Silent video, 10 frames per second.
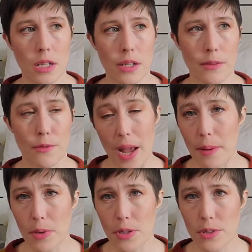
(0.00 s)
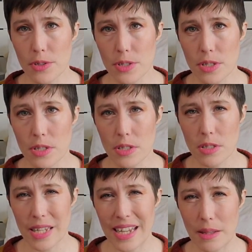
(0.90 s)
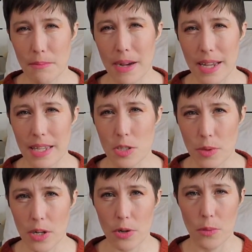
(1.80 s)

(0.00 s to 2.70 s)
fibers in my sweater,